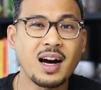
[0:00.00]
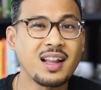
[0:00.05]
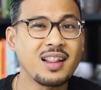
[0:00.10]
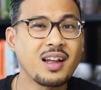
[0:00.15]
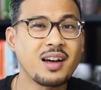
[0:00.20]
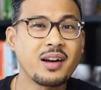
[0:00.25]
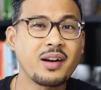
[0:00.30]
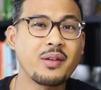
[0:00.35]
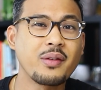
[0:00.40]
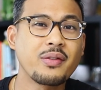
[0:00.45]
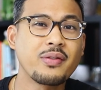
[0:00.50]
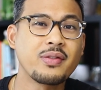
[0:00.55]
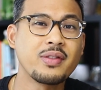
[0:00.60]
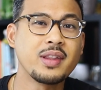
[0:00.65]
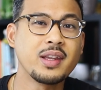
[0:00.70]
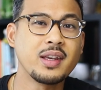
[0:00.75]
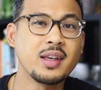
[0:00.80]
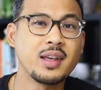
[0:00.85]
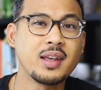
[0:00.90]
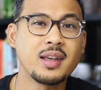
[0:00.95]
A lot of
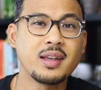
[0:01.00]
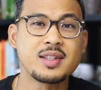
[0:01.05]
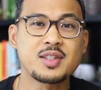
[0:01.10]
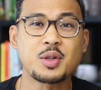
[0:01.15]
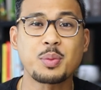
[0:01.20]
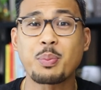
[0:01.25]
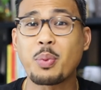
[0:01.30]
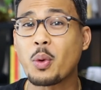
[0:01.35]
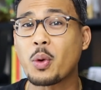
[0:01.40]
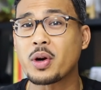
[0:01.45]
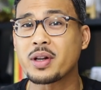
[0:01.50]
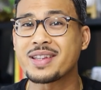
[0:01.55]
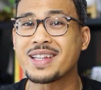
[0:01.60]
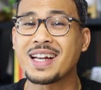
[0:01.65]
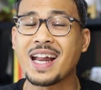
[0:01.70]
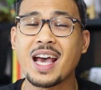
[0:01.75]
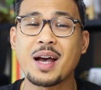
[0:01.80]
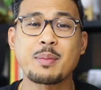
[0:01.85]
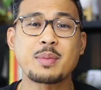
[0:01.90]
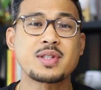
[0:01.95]
the support
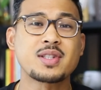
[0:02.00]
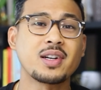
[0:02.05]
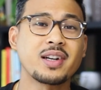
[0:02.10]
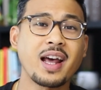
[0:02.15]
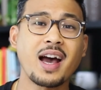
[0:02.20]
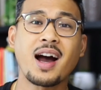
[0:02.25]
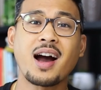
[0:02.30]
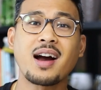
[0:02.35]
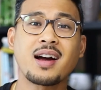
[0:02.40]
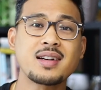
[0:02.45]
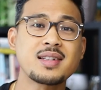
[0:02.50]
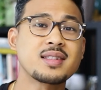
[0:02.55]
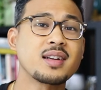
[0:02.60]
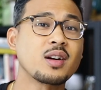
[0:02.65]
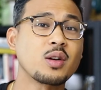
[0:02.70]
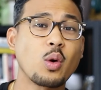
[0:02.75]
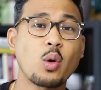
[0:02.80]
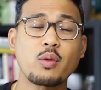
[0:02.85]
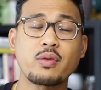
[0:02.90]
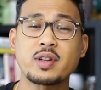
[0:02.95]
that Amazon hires
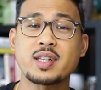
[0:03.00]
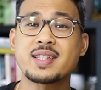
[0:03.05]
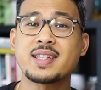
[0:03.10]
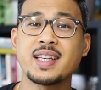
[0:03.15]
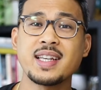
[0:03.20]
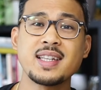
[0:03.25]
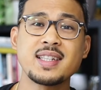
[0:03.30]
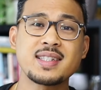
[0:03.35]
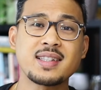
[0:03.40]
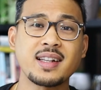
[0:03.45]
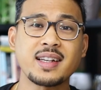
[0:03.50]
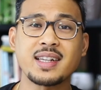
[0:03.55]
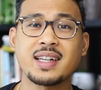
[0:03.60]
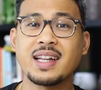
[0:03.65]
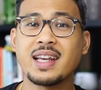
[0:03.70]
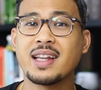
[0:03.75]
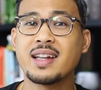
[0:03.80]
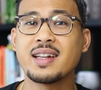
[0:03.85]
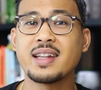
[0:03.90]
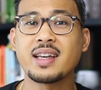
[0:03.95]
are overseas, like
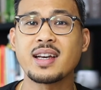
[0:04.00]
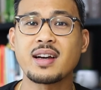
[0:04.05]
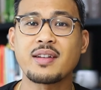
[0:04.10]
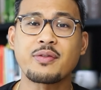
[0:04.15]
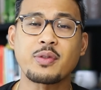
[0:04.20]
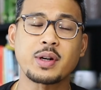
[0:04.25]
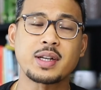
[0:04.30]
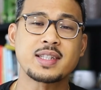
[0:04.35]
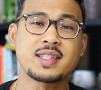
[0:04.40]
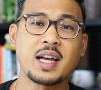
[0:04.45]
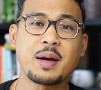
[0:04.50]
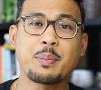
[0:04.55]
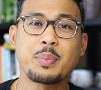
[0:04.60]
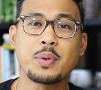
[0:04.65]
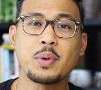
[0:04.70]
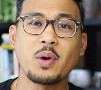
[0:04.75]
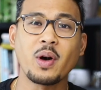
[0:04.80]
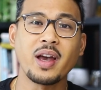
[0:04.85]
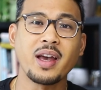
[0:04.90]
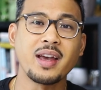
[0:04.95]
in India, for
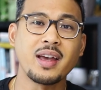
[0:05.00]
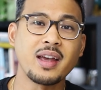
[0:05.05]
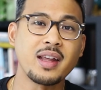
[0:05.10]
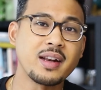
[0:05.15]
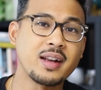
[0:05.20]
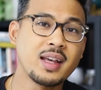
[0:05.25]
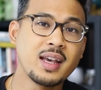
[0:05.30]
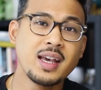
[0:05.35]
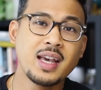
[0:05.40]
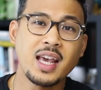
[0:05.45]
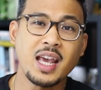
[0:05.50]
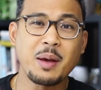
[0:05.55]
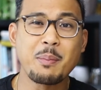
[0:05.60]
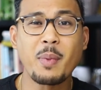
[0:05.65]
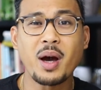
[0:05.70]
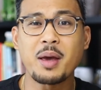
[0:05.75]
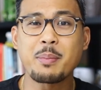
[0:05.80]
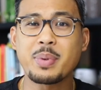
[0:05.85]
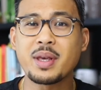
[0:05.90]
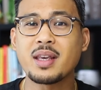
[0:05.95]
example, and it
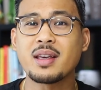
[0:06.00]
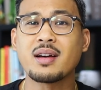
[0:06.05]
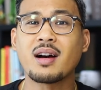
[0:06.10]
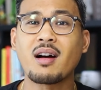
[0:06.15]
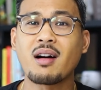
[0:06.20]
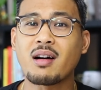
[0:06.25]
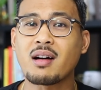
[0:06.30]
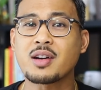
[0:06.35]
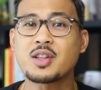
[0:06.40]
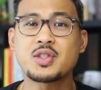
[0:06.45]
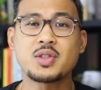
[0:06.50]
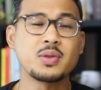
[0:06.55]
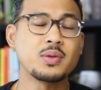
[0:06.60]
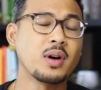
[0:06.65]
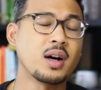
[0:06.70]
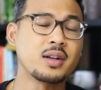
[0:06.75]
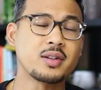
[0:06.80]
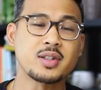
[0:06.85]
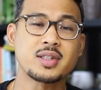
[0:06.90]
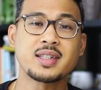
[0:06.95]
might be hard
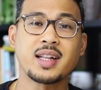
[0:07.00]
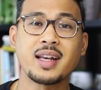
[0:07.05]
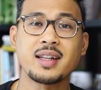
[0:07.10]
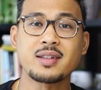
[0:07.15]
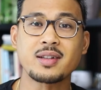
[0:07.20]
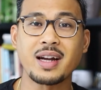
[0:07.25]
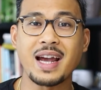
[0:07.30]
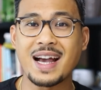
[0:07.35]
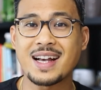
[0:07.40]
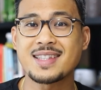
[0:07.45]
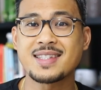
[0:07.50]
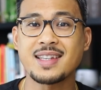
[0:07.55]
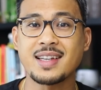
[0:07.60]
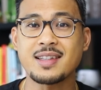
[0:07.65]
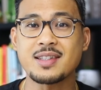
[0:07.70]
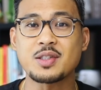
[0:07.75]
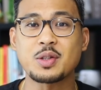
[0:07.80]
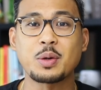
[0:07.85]
to understand their accent.